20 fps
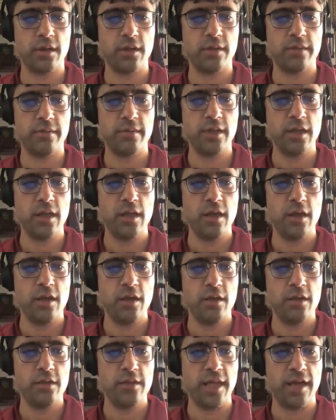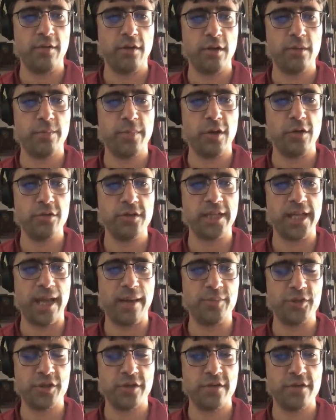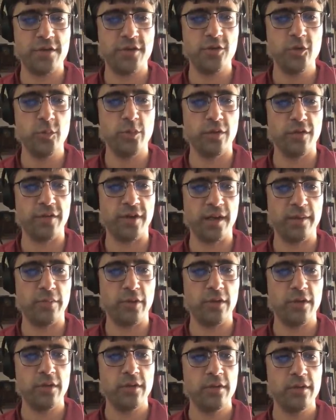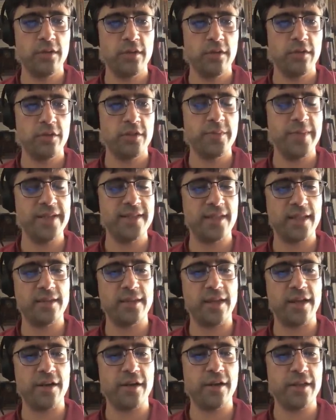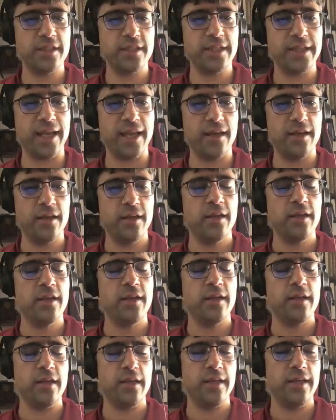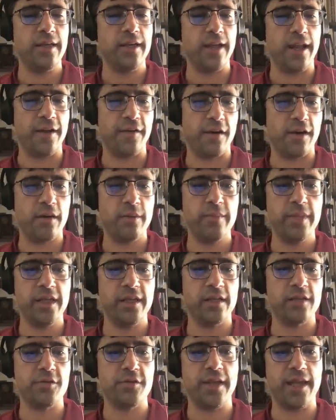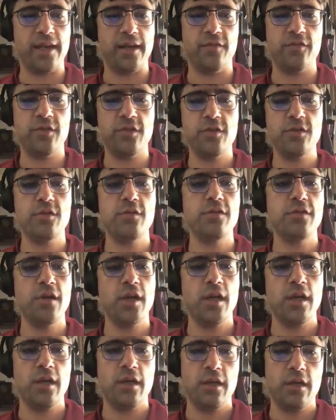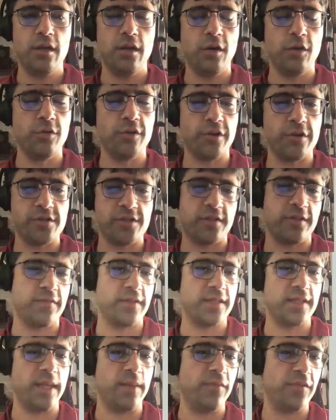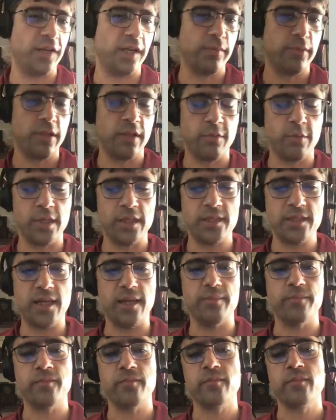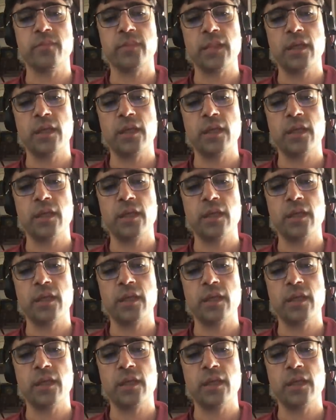um, they will both capture the tuple variable, which means that they're going to get in an error because you can't have two owners of the same variable at one time.